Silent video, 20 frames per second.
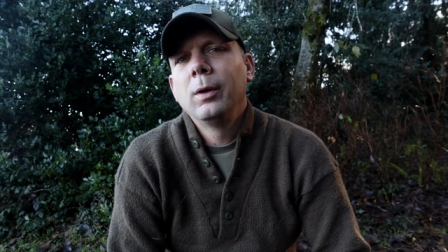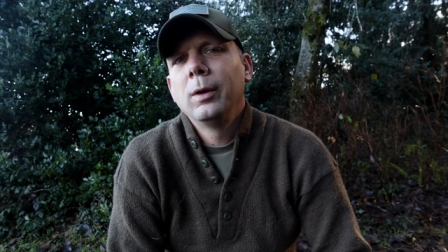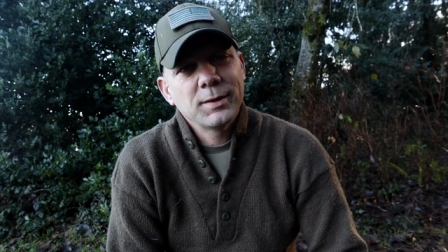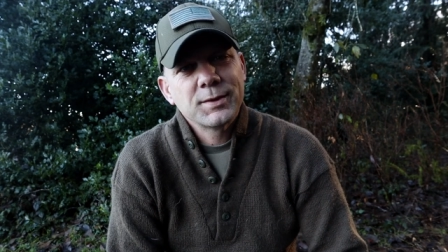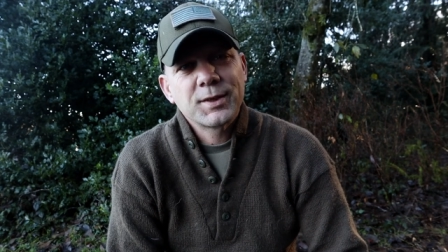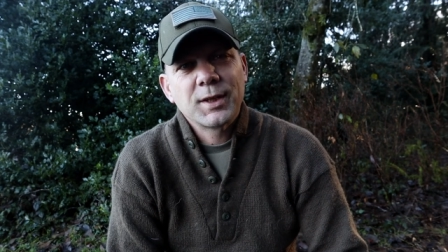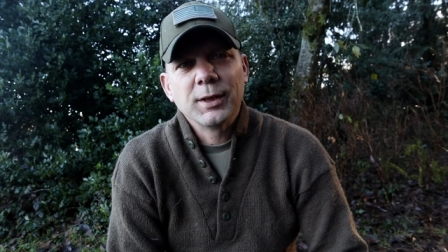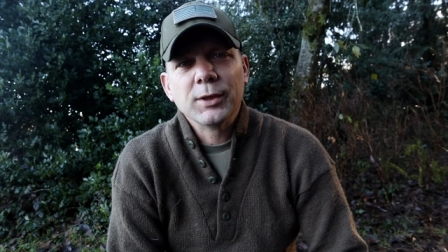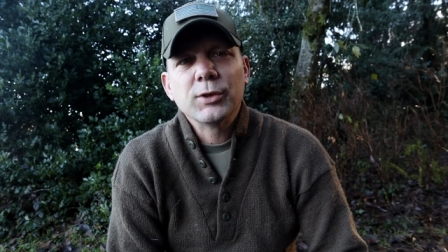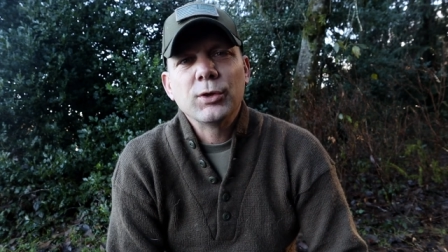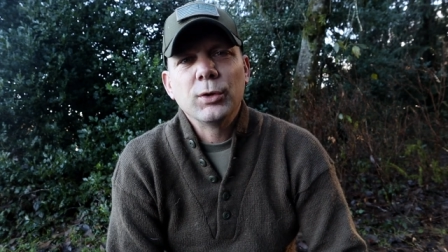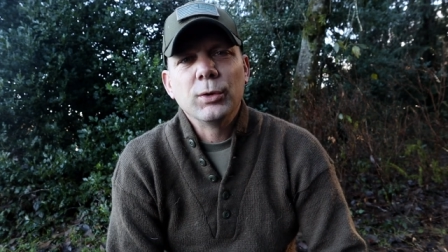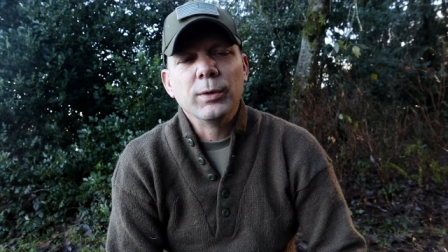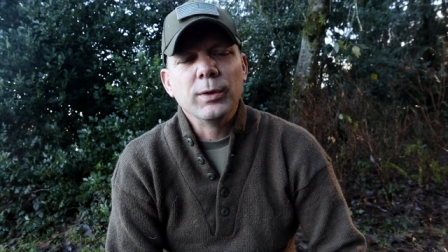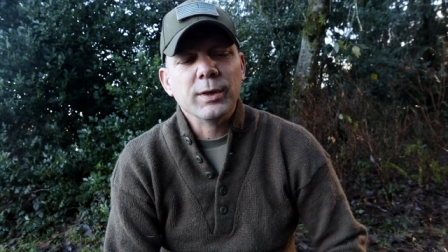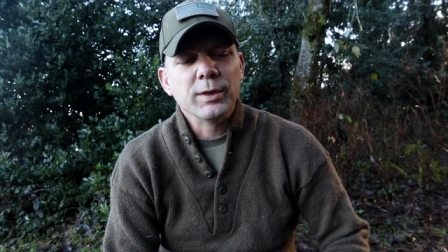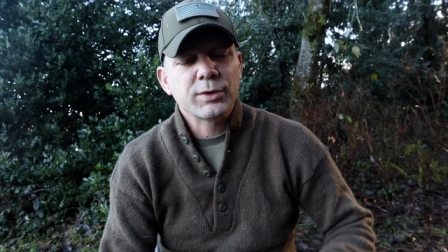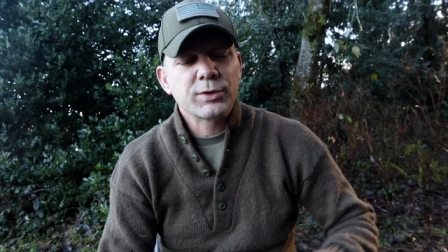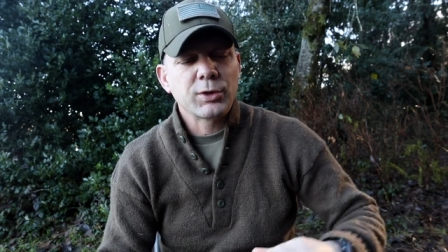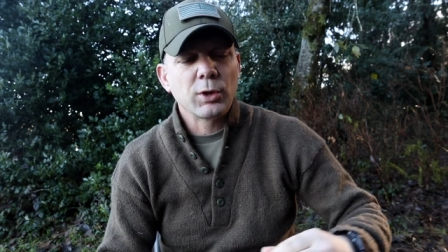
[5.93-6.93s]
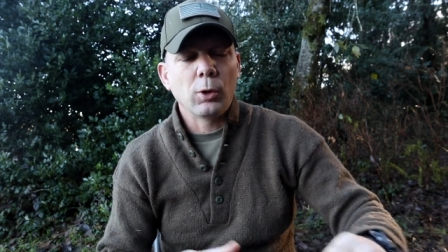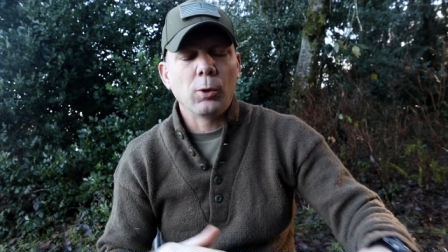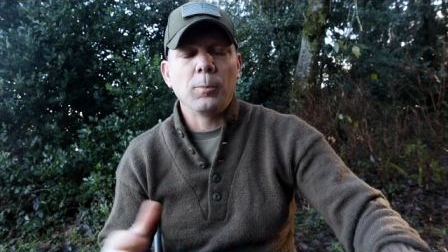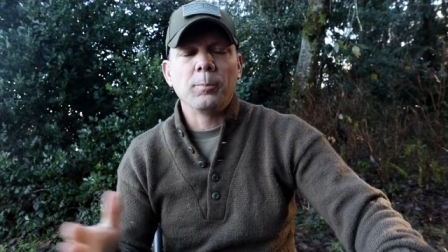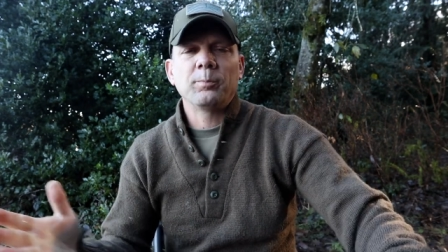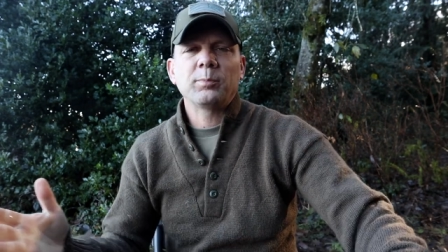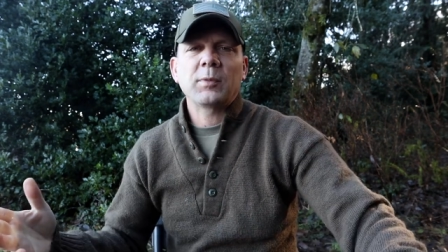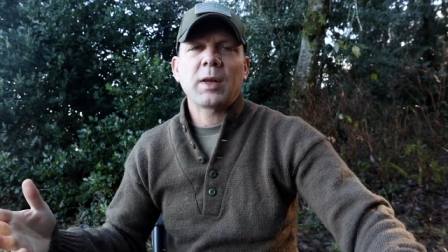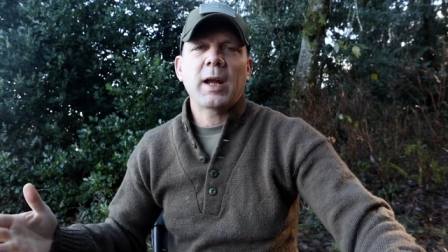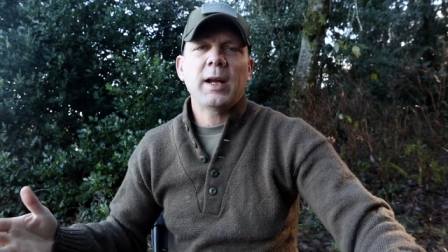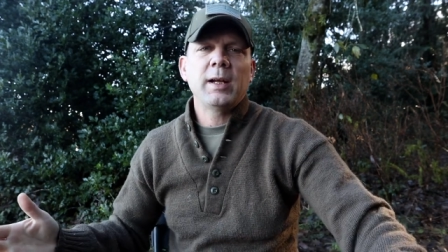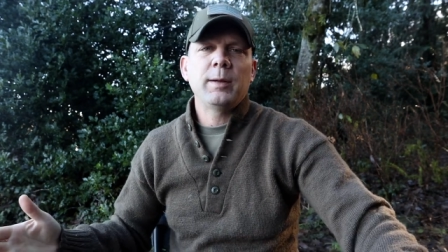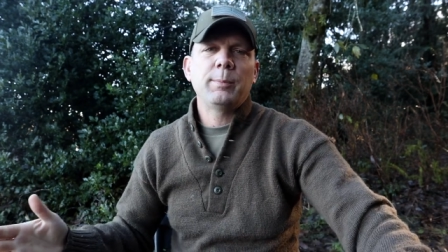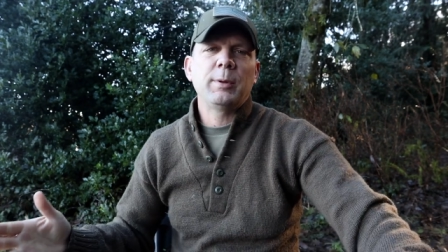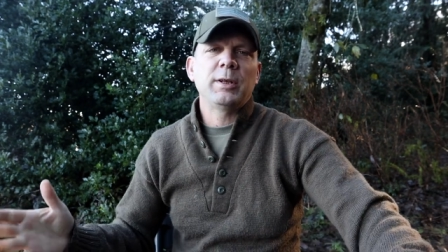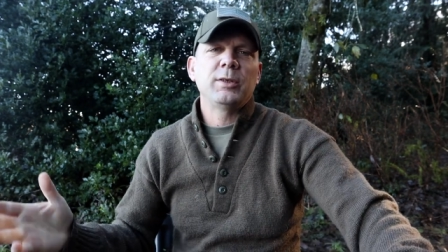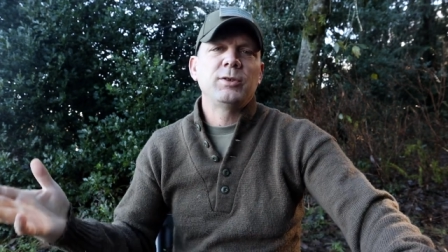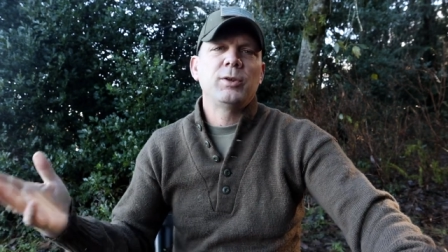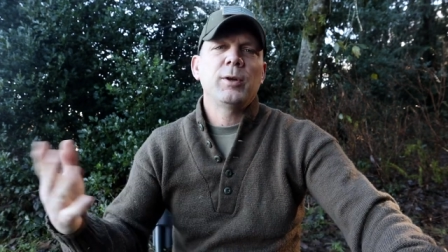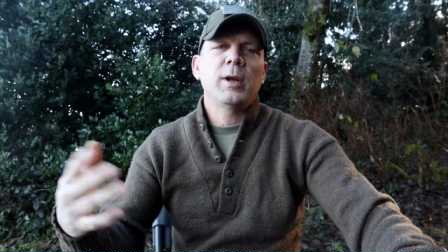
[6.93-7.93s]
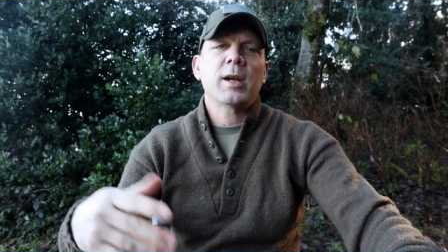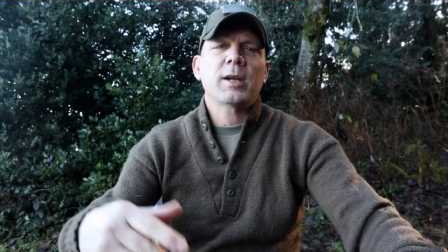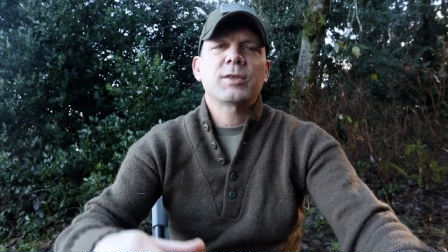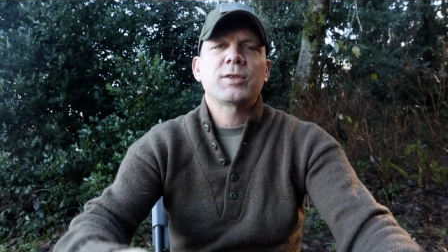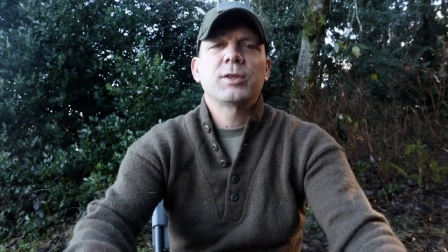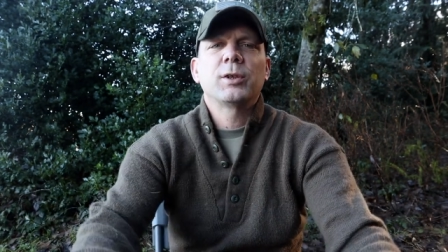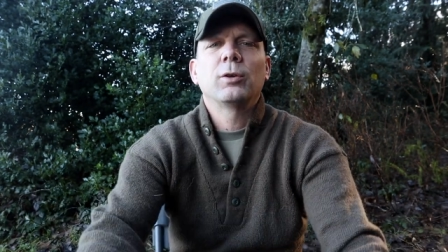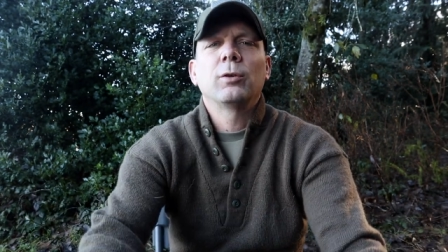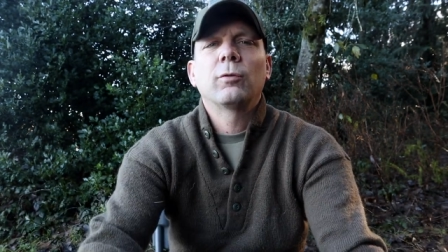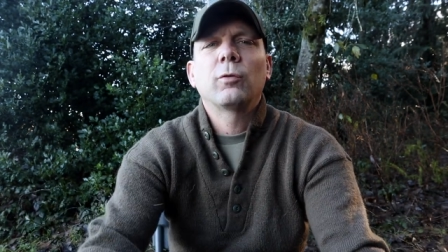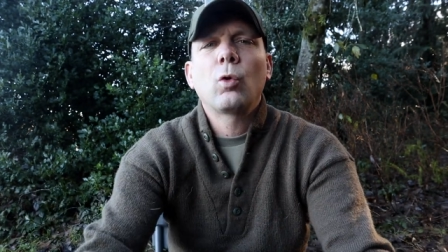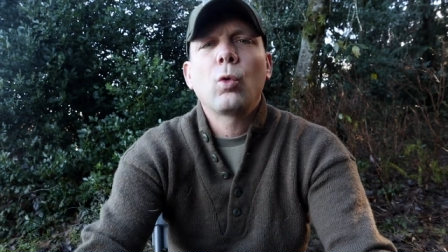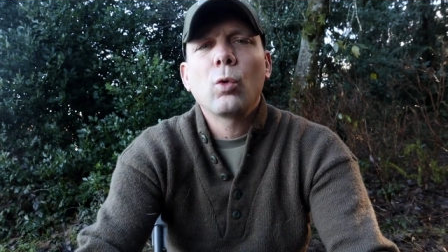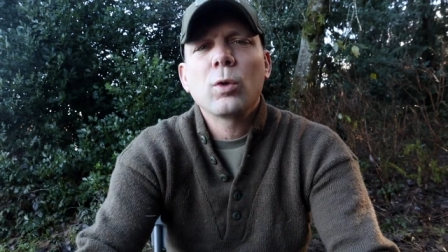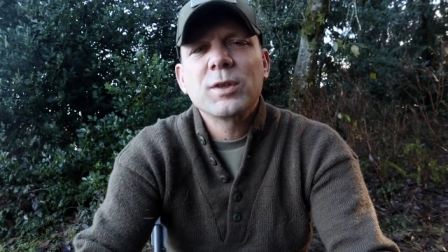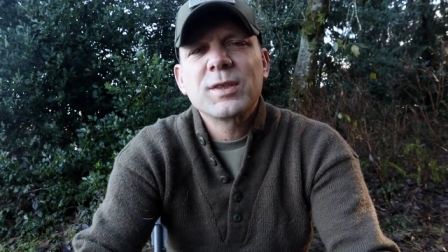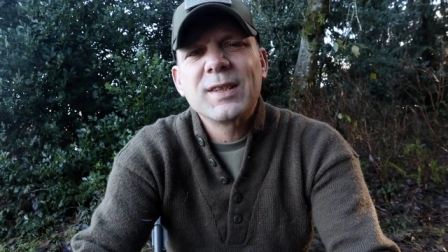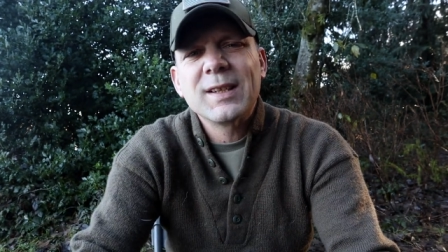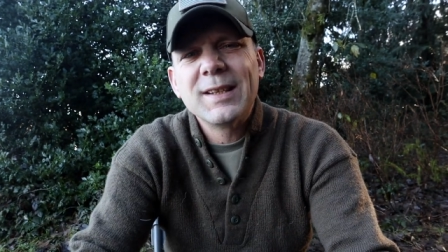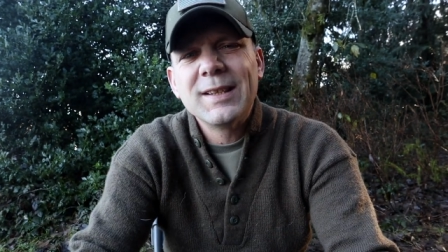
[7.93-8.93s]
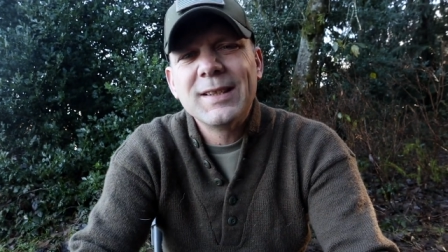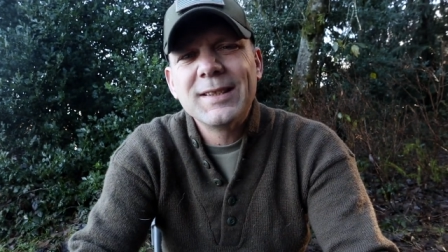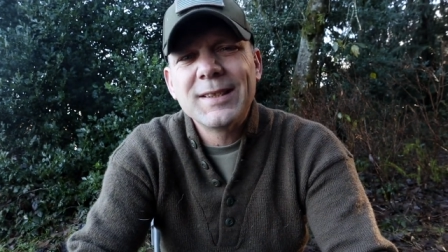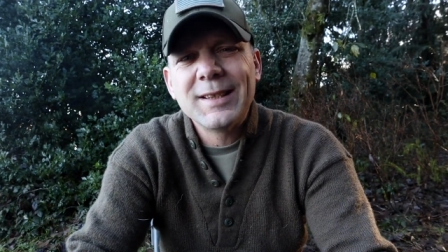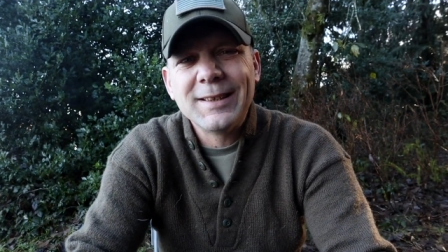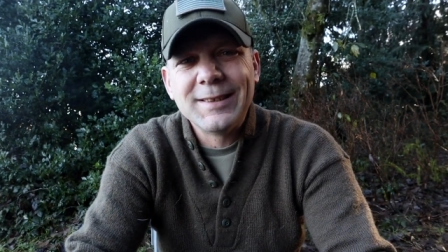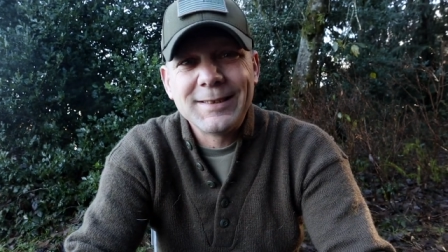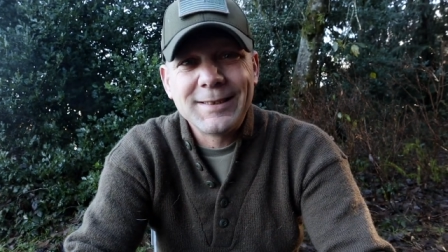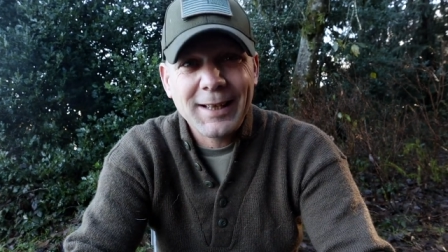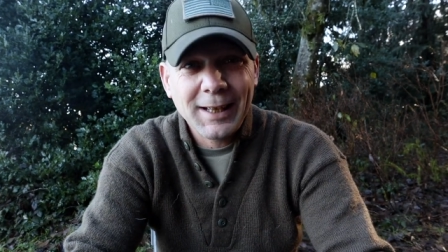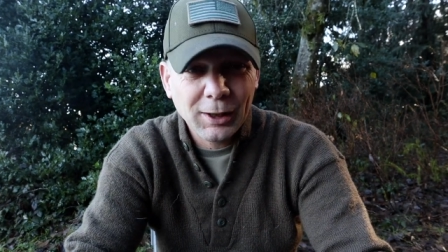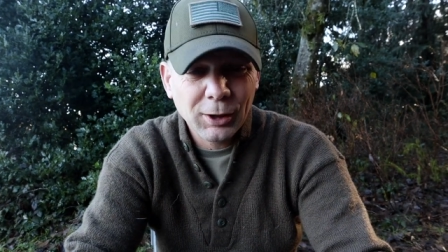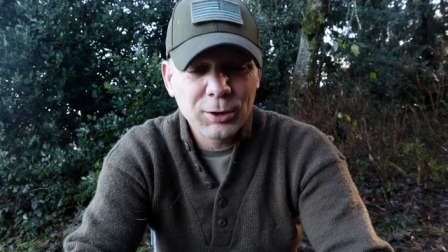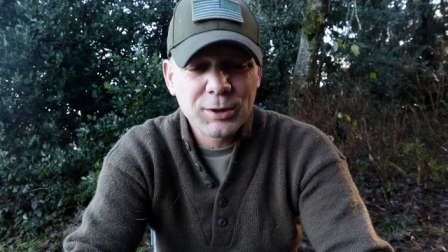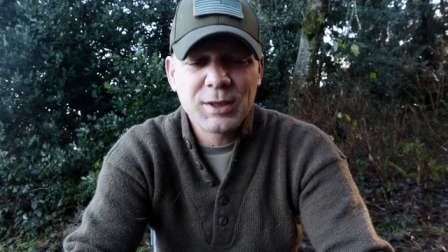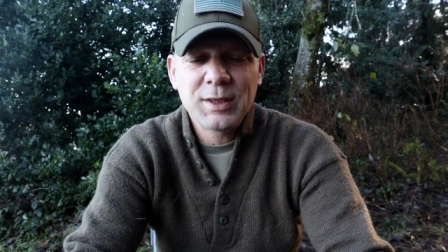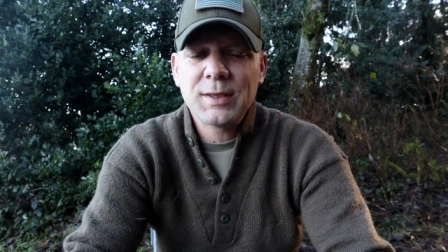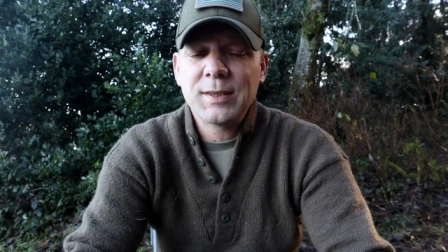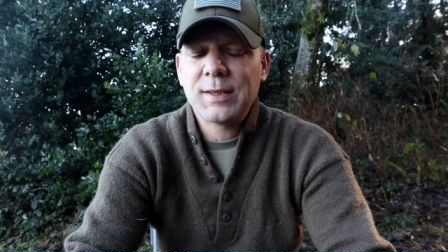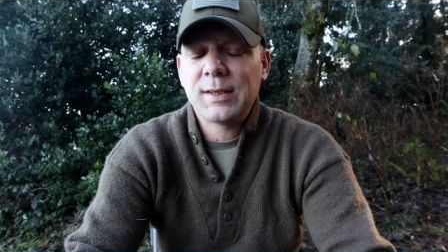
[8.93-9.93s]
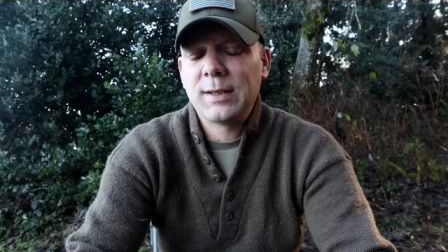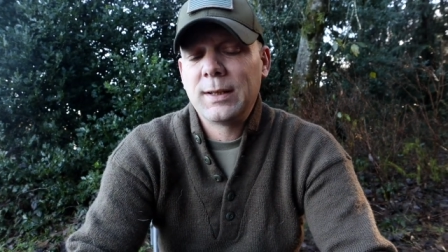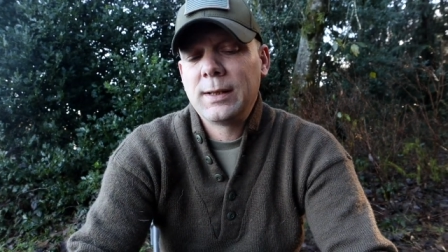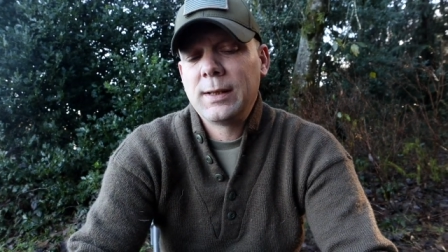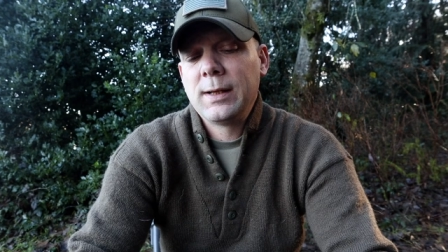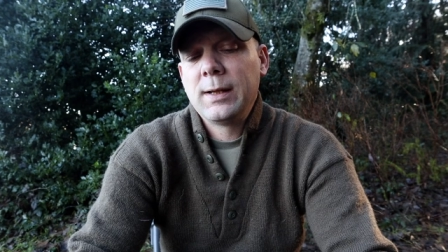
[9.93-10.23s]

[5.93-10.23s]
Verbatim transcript: Let's get to this. So ADP 2-0, of course, is intelligence.